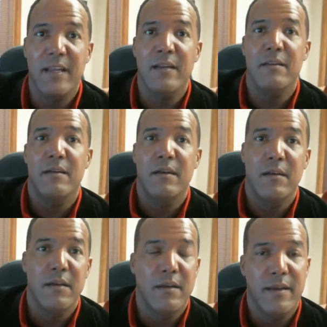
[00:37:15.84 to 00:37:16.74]
it,
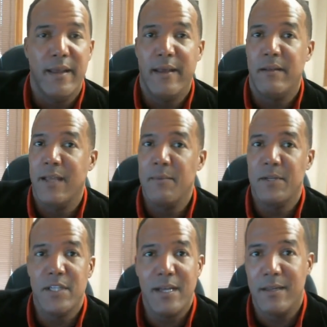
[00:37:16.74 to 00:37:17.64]
hell,
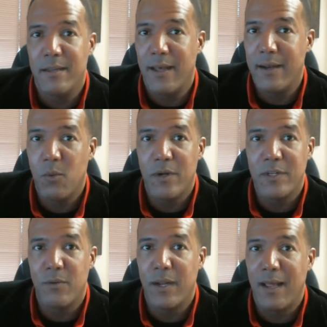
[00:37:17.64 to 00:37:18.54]
Daymond John did that. He
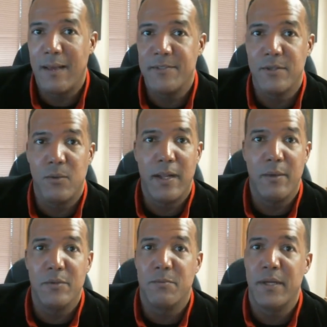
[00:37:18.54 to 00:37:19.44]
worked at Red Lobster while he
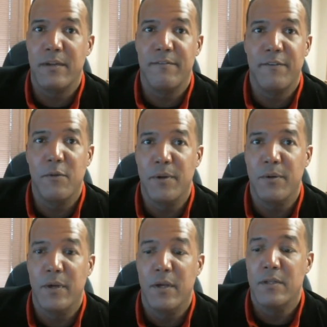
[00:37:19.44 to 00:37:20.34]
was building FUBU.
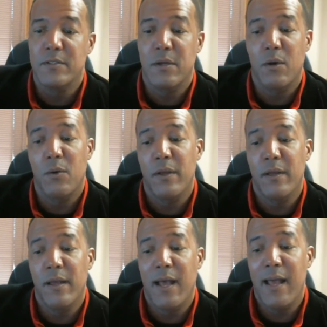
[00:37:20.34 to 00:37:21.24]
So,
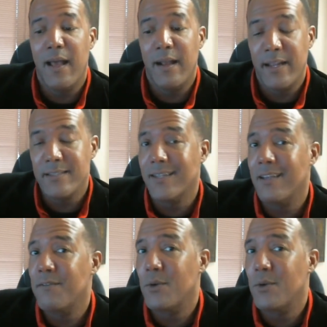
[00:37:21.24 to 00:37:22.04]
I guess to give